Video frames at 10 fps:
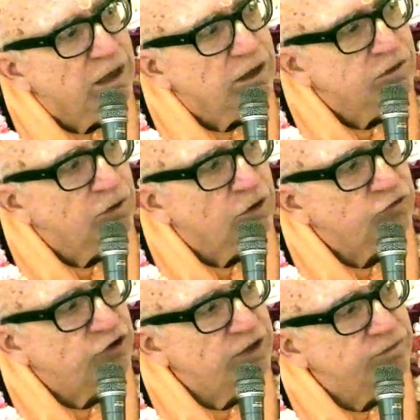Lord
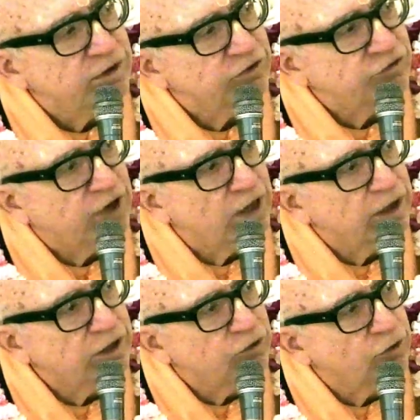Shiva is
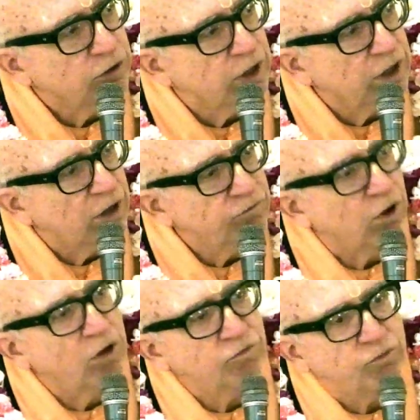telling Durga of
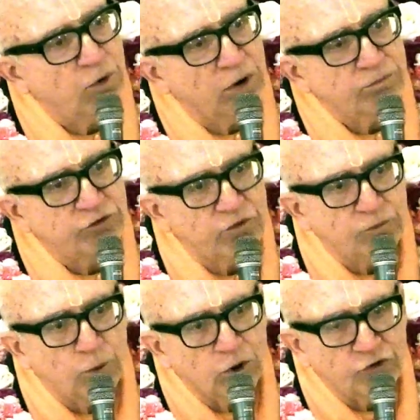all forms
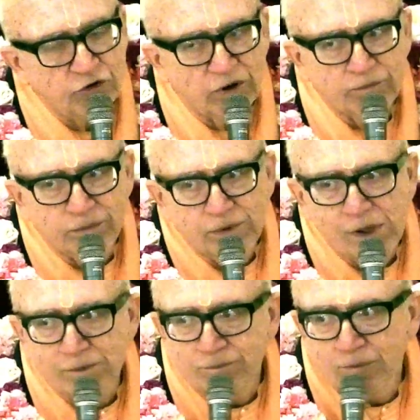of worship,
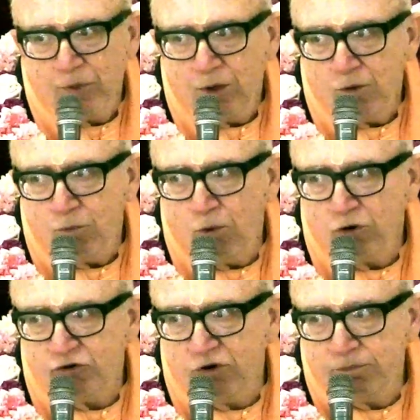
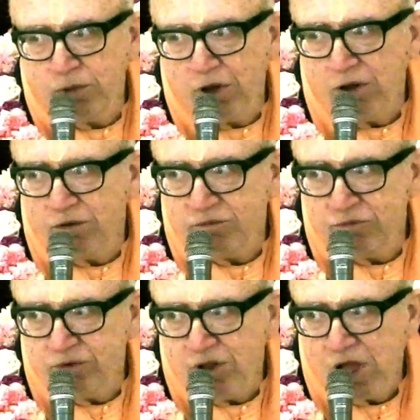worship
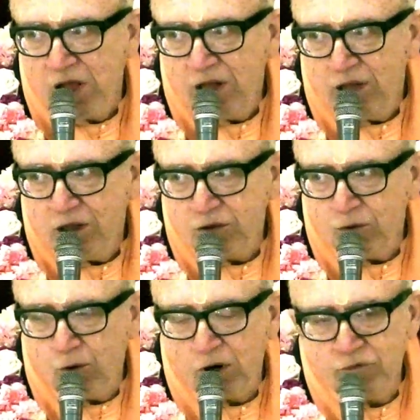of
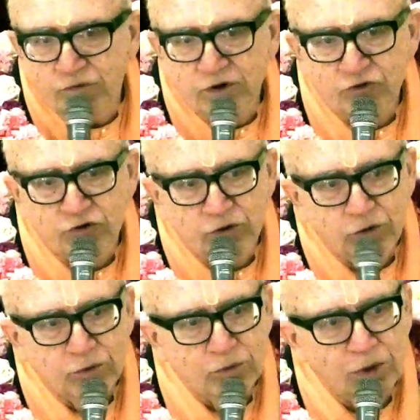Lord
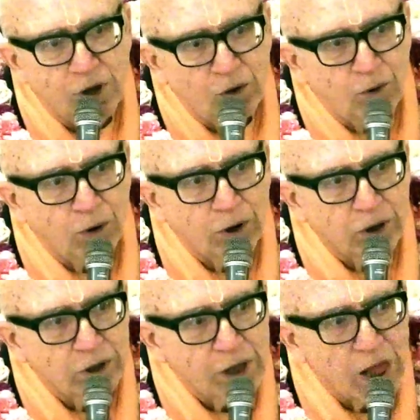Vishnu
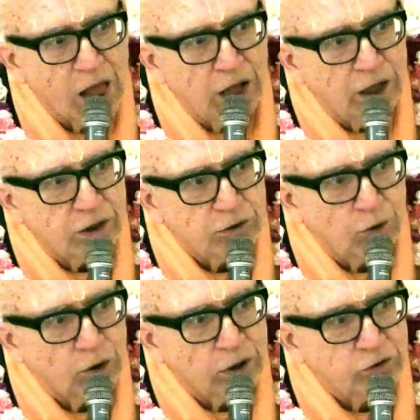or
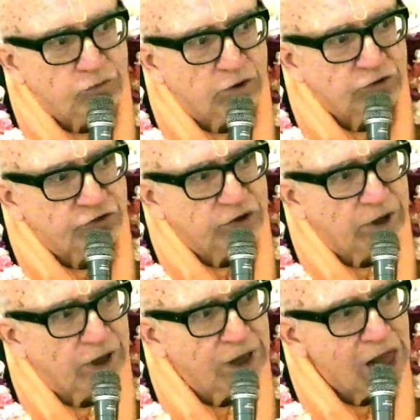Lord
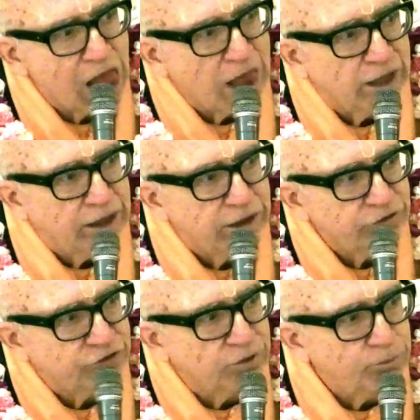Krishna
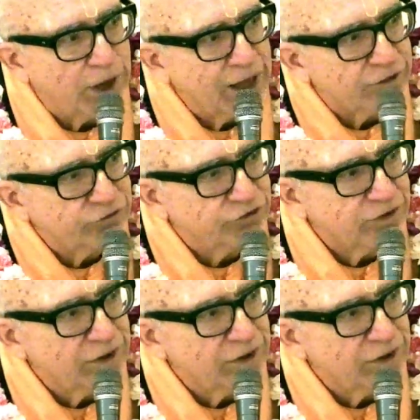is the best.